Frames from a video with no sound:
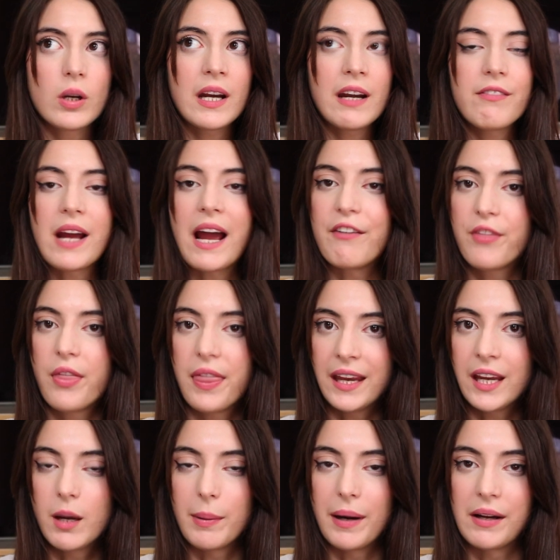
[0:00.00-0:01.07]
didn't even have to
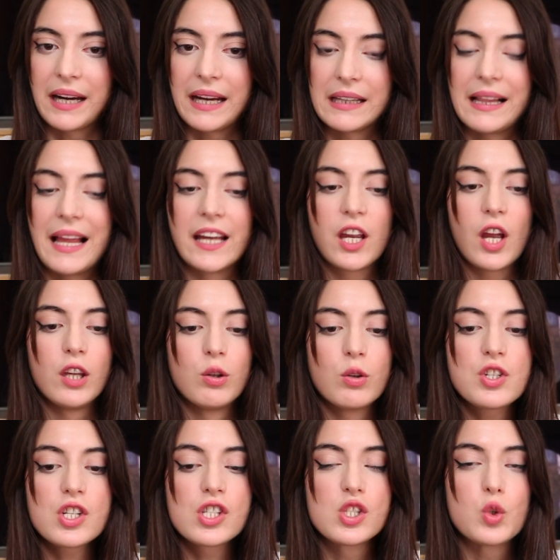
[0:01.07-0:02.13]
think about it. Like you
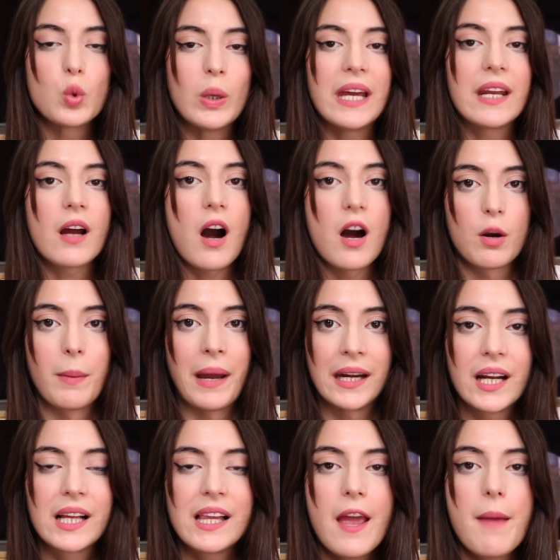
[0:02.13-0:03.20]
just do it
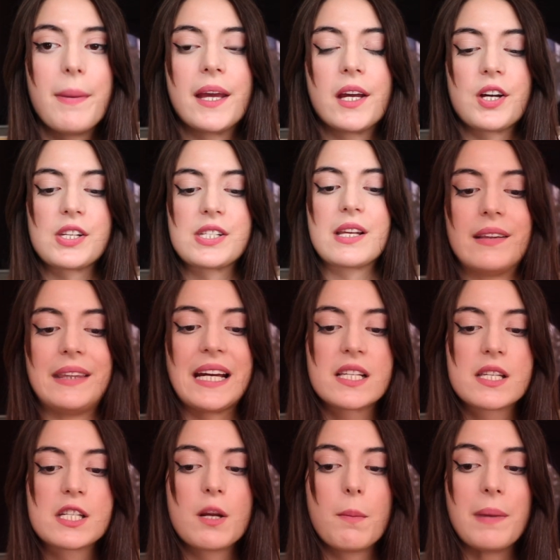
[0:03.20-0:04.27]
automatically because
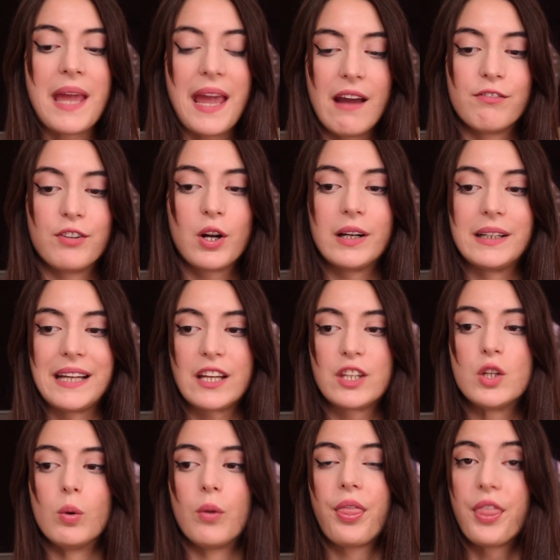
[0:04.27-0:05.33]
that's the behavior
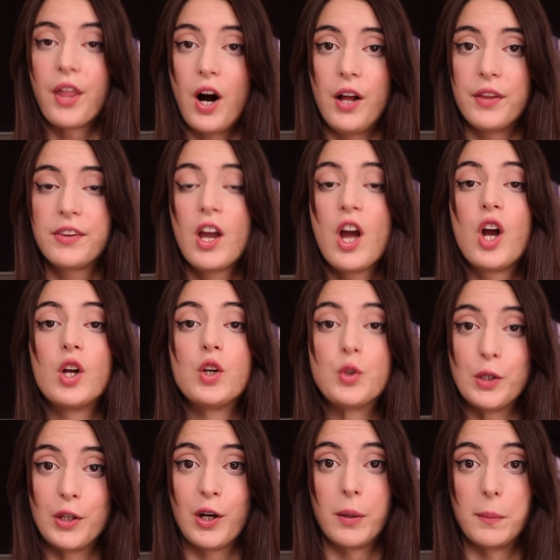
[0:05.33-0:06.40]
that you thought
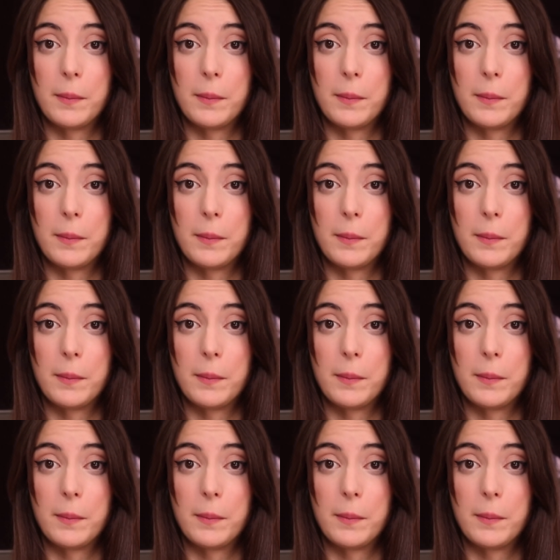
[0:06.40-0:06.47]
to your